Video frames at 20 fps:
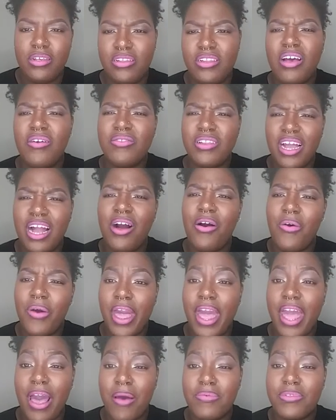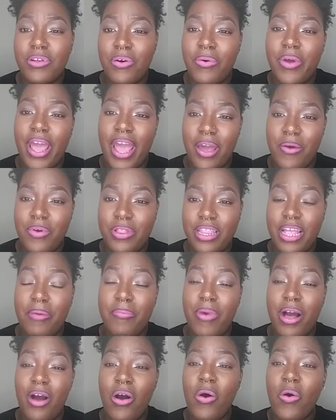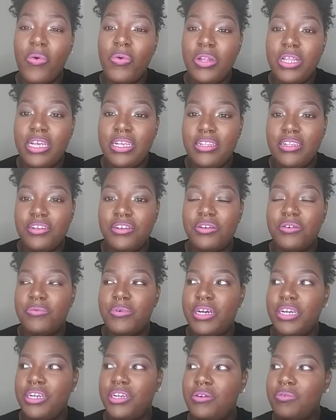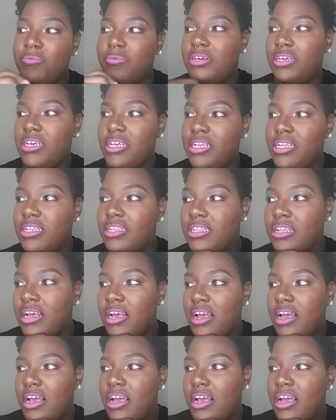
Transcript: So I was like, okay, I was okay with that. My only situation was